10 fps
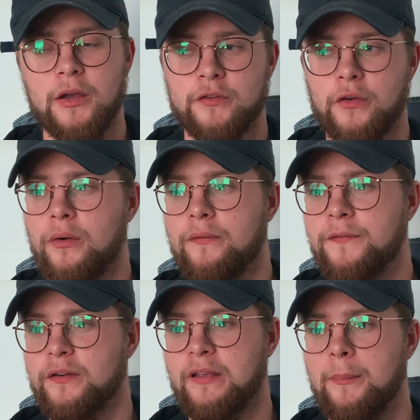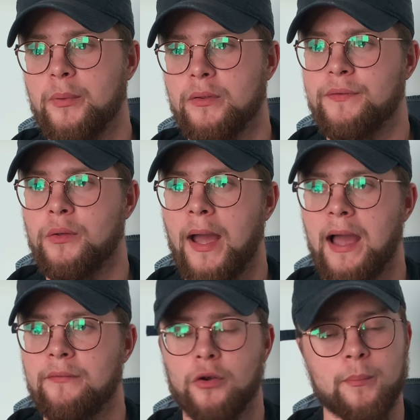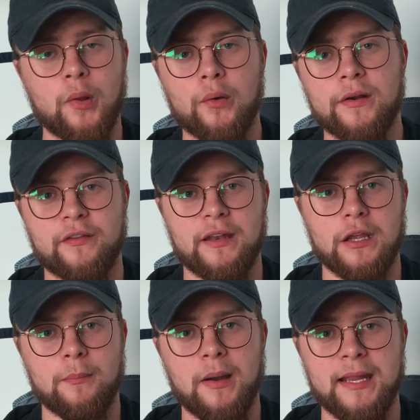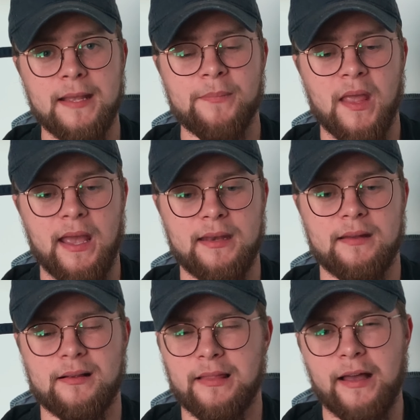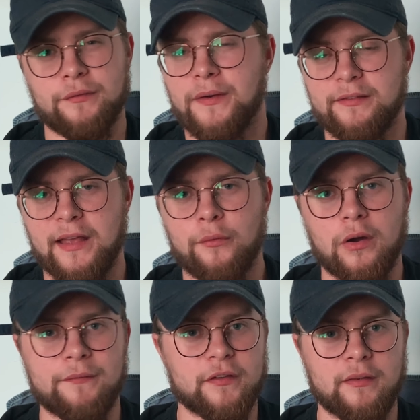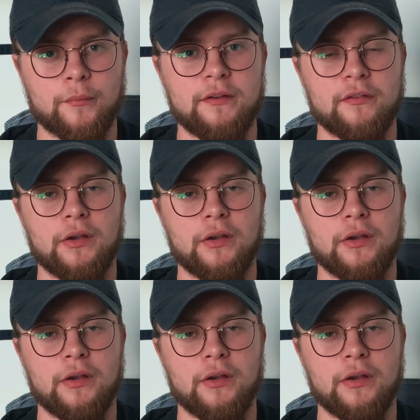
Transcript: So for example, if you have your employer sending you money and it classifies that wrong for some reason,